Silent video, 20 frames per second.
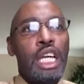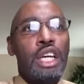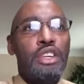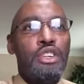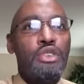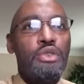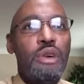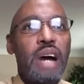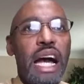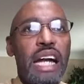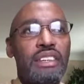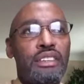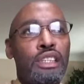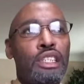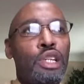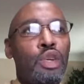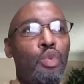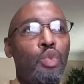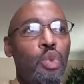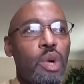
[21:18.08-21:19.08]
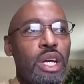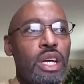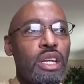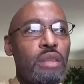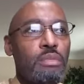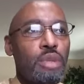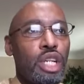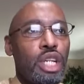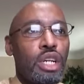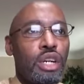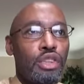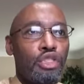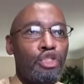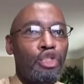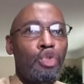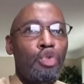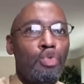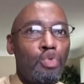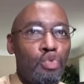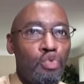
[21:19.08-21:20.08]
you actually win because
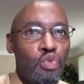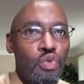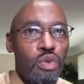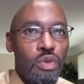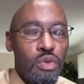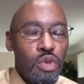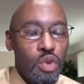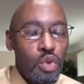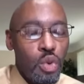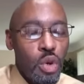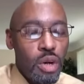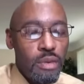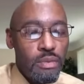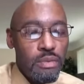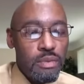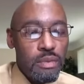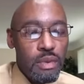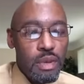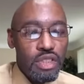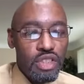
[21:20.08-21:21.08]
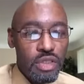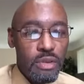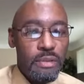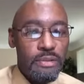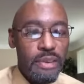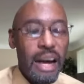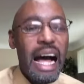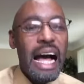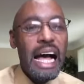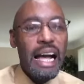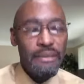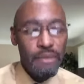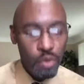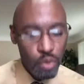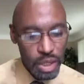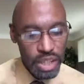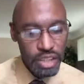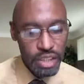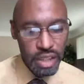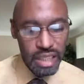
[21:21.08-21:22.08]
you you have survived
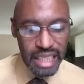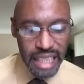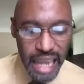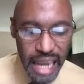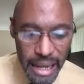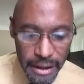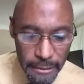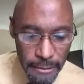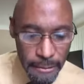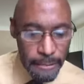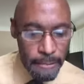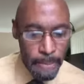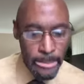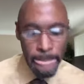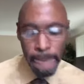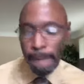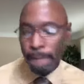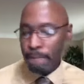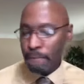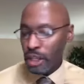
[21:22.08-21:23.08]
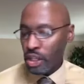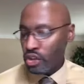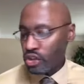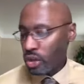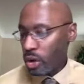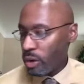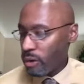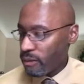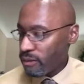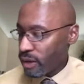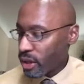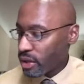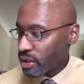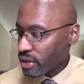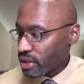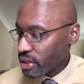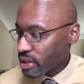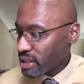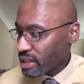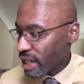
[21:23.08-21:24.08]
with your life. And so,
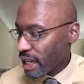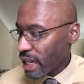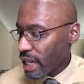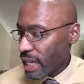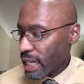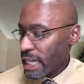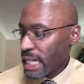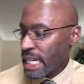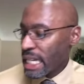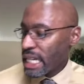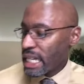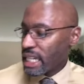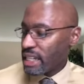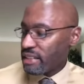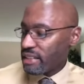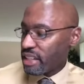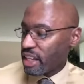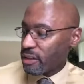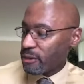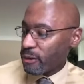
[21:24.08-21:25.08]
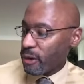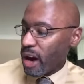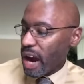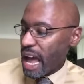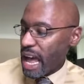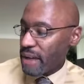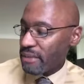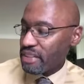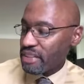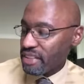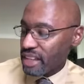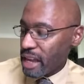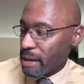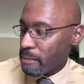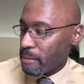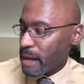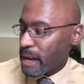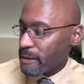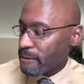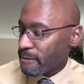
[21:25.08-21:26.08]
verse 10, he says, For I have set
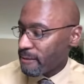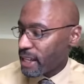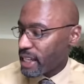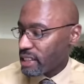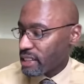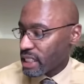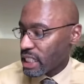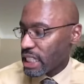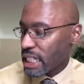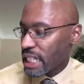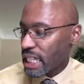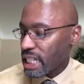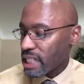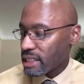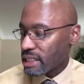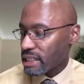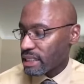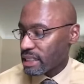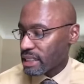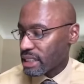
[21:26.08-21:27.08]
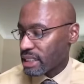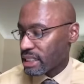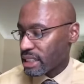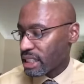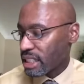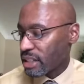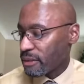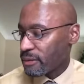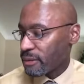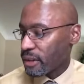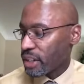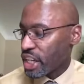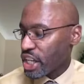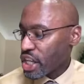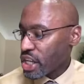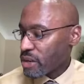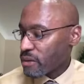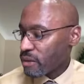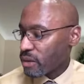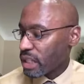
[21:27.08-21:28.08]
my face against this city for
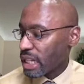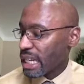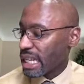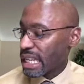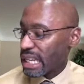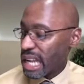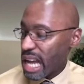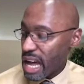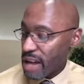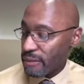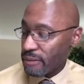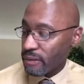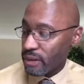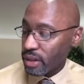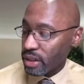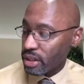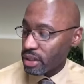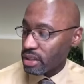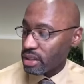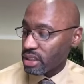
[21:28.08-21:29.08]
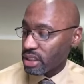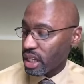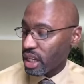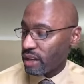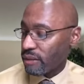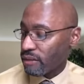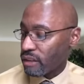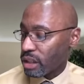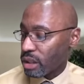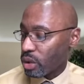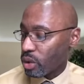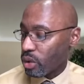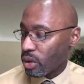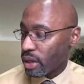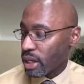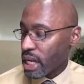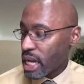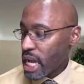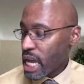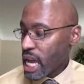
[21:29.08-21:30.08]
evil and not for good, save the
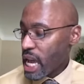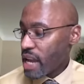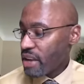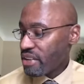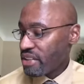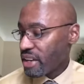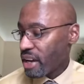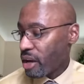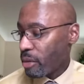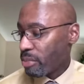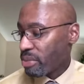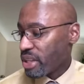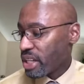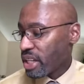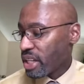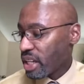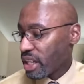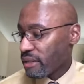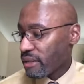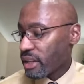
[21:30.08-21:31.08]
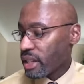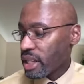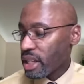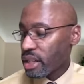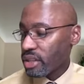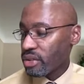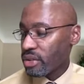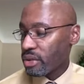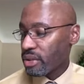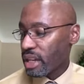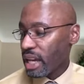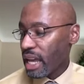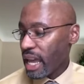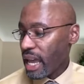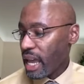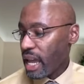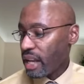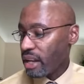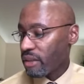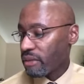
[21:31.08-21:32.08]
Lord. It shall be given into the
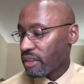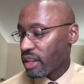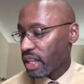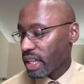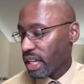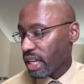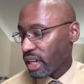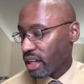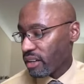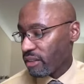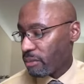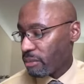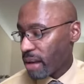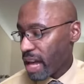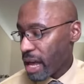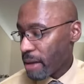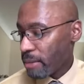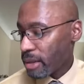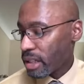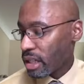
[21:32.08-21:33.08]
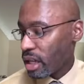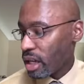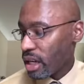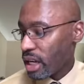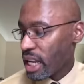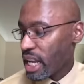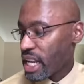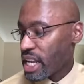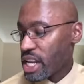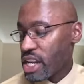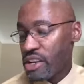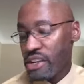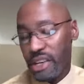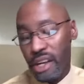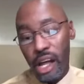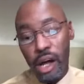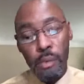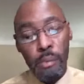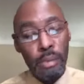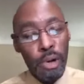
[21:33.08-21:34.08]
hand of the king of Babylon, and he
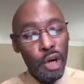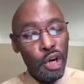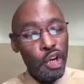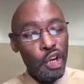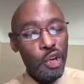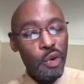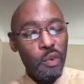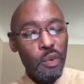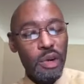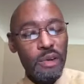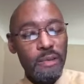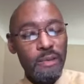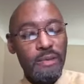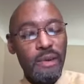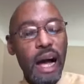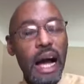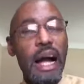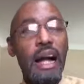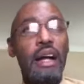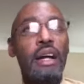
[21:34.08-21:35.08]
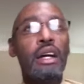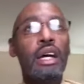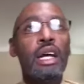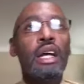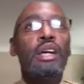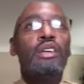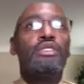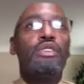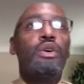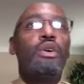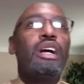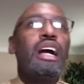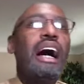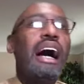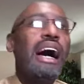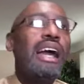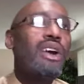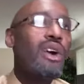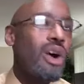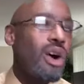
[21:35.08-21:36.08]
shall burn it with fire. So,
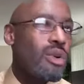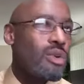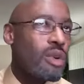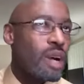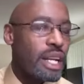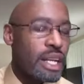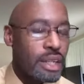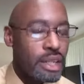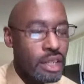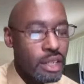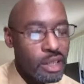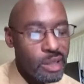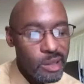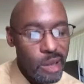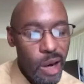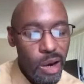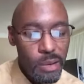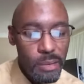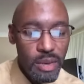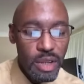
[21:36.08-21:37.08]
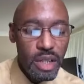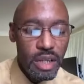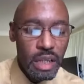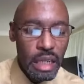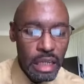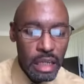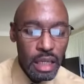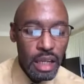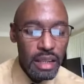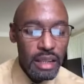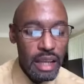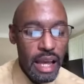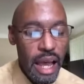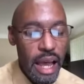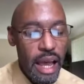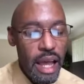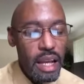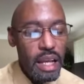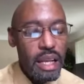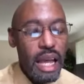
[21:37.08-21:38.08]
God already determined
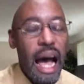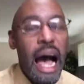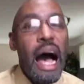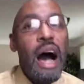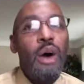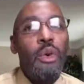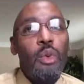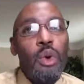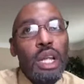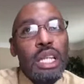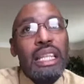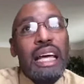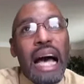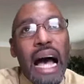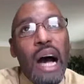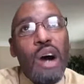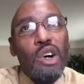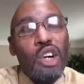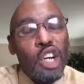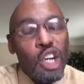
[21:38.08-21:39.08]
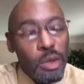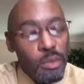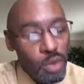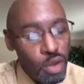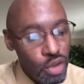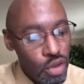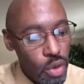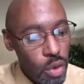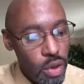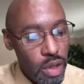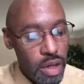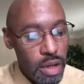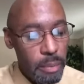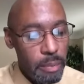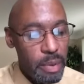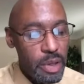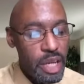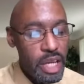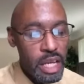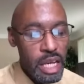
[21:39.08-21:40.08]
that the out, what the outcome was going to
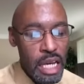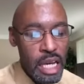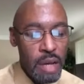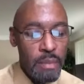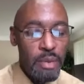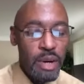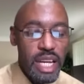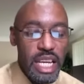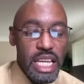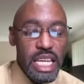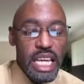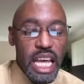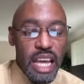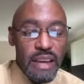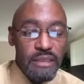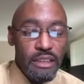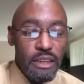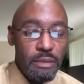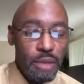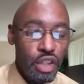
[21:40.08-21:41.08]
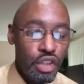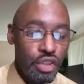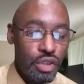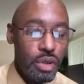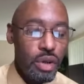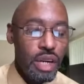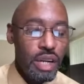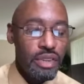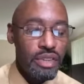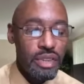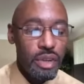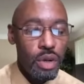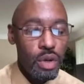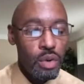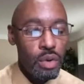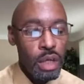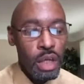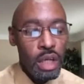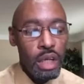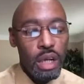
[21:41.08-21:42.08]
be, but he gave them a choice.
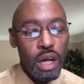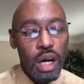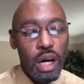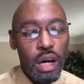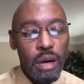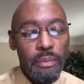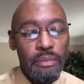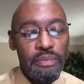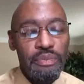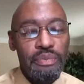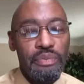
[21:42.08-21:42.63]
So, um,